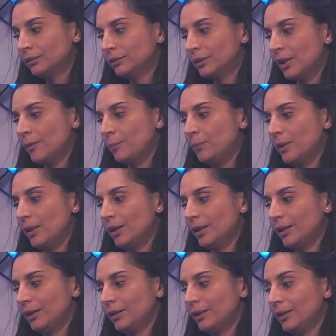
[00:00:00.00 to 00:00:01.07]
Oh,
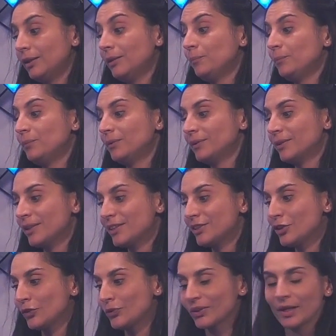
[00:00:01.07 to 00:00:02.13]

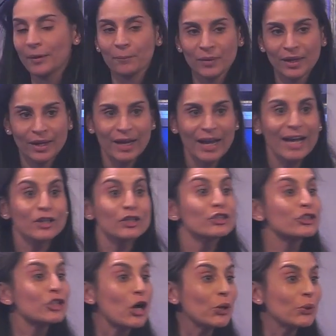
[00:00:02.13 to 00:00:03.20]
it's not okay.
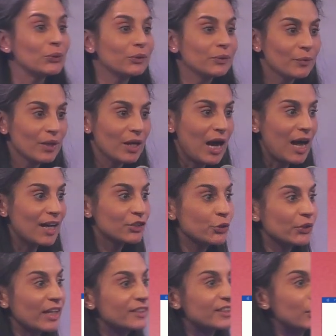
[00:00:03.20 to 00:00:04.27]
So, as
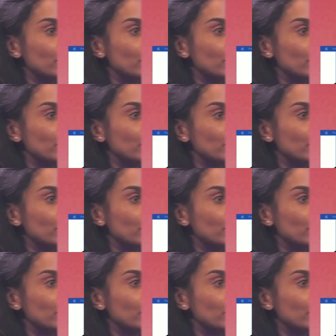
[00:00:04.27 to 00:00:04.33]
you can see,